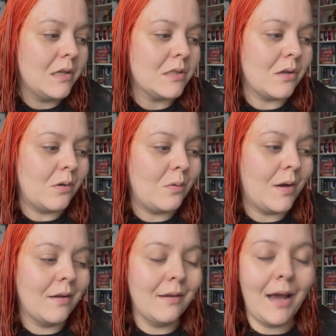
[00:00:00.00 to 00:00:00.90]
so
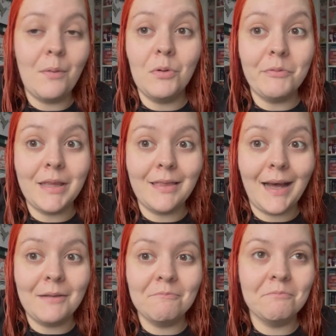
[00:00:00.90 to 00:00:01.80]
I will read
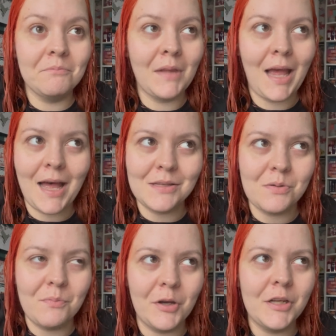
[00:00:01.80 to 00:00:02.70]
that at
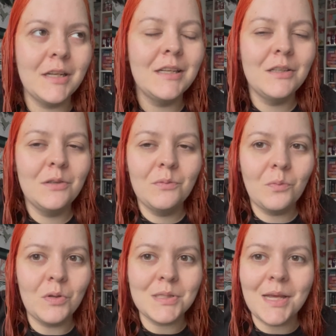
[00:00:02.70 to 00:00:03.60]
some point.
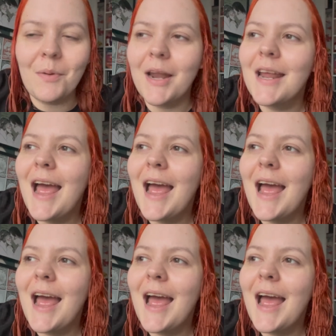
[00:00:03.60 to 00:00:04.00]
We'll see when.